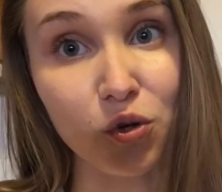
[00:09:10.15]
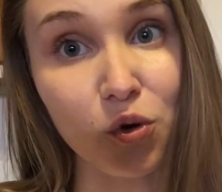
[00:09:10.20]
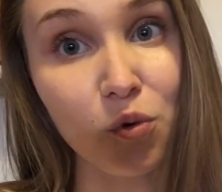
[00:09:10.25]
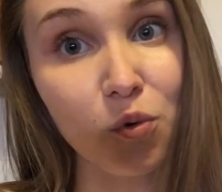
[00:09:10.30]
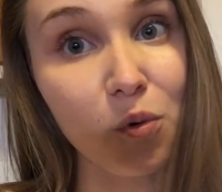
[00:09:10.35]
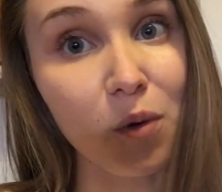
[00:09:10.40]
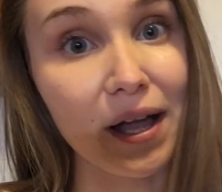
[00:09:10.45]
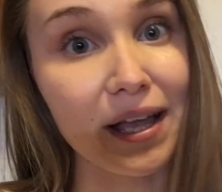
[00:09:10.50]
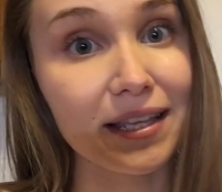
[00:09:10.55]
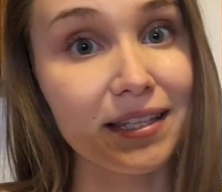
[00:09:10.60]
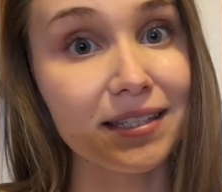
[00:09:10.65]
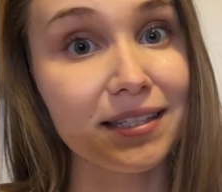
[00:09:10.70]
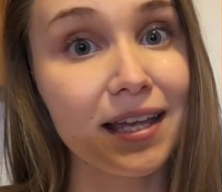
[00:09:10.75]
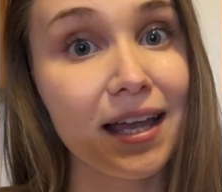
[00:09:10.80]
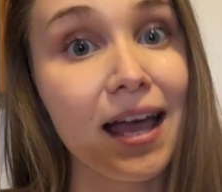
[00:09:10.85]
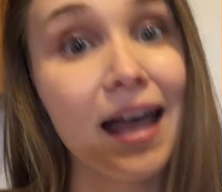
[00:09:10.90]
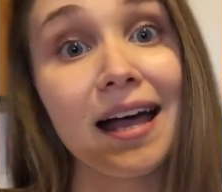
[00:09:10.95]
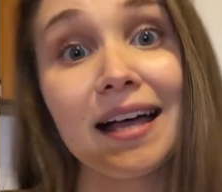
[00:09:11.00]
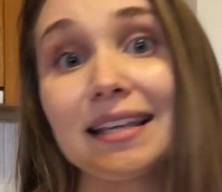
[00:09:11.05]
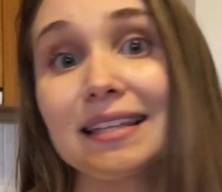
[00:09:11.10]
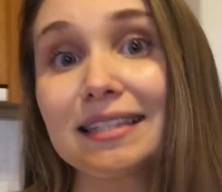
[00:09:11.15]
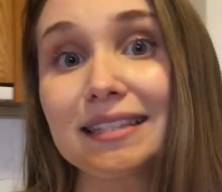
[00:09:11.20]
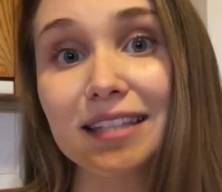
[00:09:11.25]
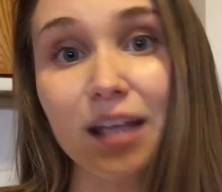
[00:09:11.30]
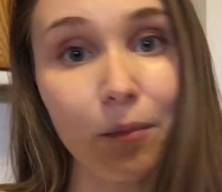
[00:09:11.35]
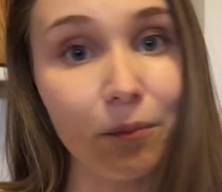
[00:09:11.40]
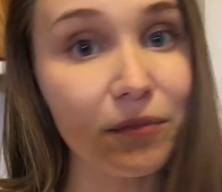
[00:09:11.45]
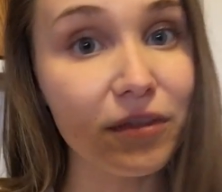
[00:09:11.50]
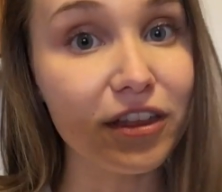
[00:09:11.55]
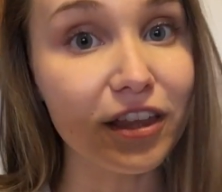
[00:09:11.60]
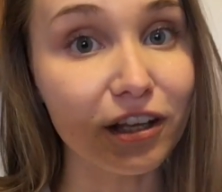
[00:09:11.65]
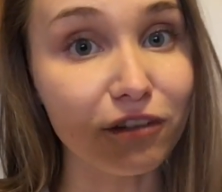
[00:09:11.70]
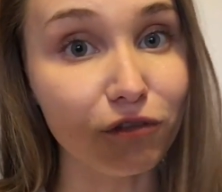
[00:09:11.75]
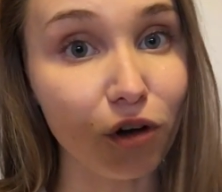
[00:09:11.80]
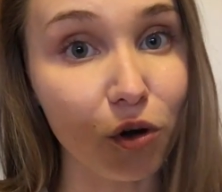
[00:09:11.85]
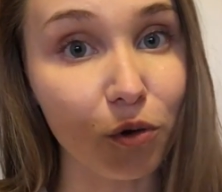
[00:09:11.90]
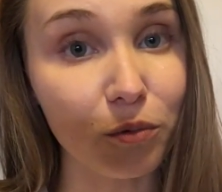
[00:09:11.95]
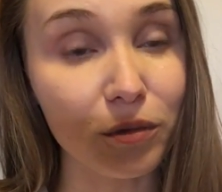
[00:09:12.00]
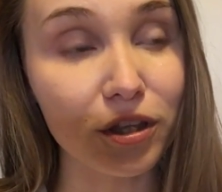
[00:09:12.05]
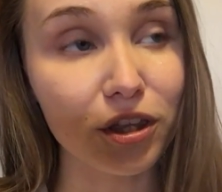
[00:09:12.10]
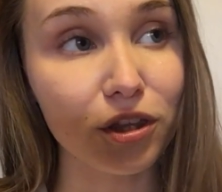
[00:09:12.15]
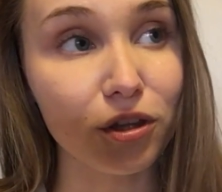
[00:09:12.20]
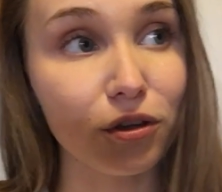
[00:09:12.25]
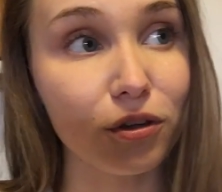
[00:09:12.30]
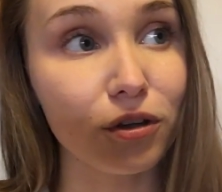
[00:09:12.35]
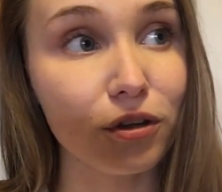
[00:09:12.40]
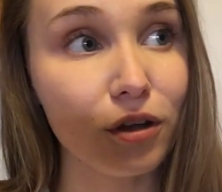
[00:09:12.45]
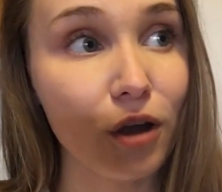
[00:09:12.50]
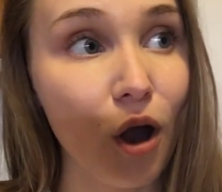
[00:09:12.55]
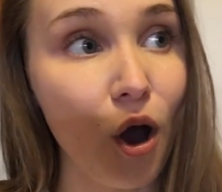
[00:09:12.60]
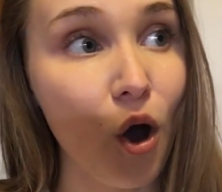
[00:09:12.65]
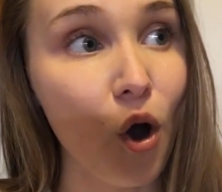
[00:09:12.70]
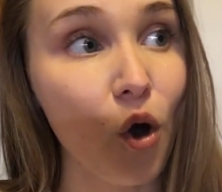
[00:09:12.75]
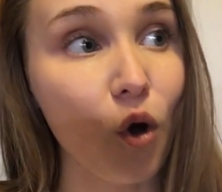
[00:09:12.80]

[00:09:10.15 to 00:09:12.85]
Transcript: always something wrong with you?